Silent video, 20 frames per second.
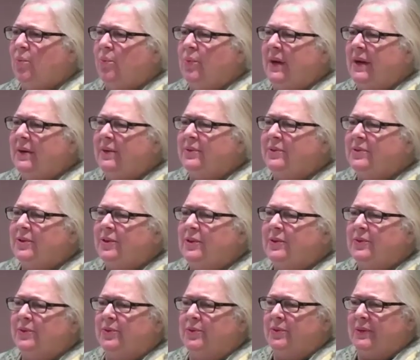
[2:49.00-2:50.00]
we don't
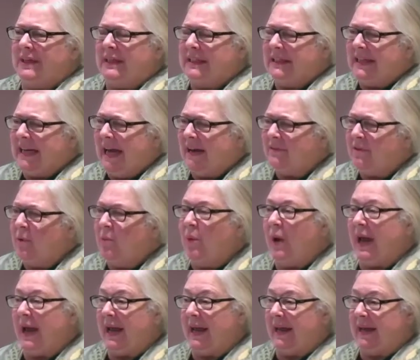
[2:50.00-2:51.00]
really have a
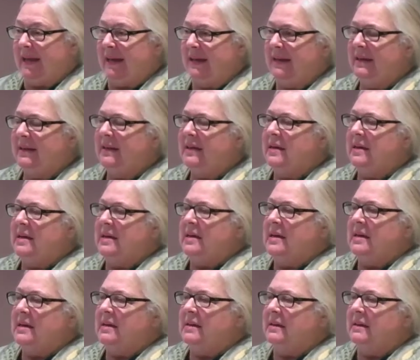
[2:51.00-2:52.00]
way
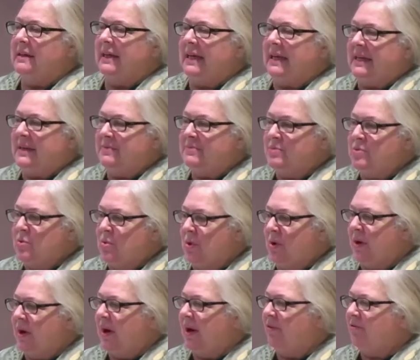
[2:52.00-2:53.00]

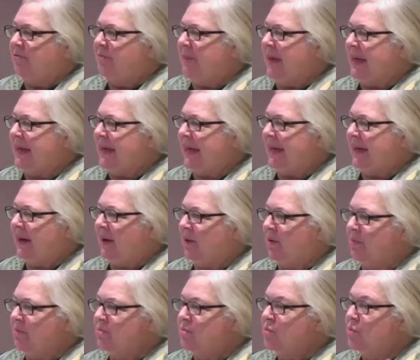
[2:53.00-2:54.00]
anymore of making
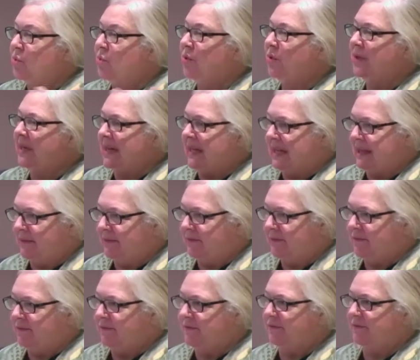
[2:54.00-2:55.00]
our mourning
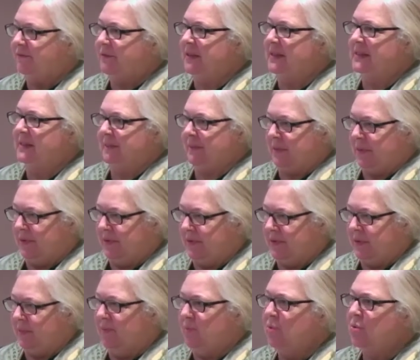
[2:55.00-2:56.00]
visible.
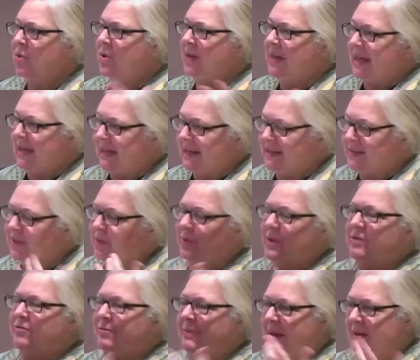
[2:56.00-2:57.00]
So mourning is
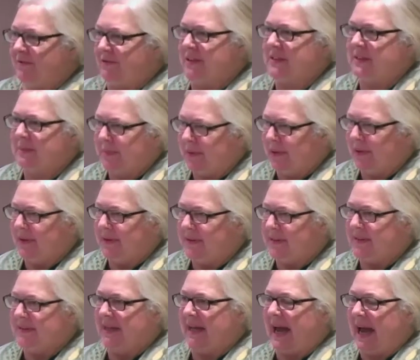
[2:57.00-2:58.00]
grief made visible.
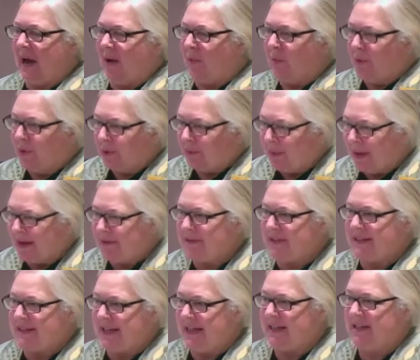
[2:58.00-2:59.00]
It's the outward
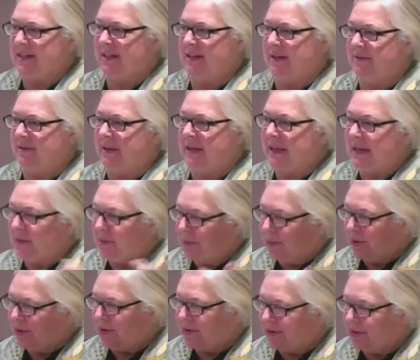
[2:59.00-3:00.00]
manifestation of an
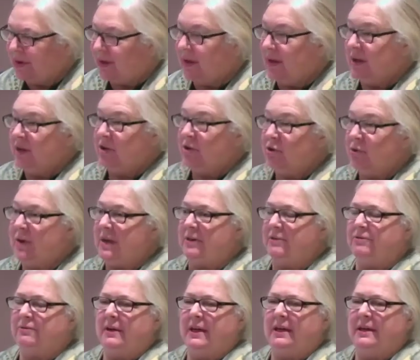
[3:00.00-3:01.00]
inward
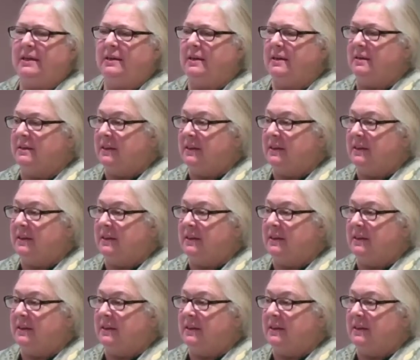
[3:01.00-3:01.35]
grief. And a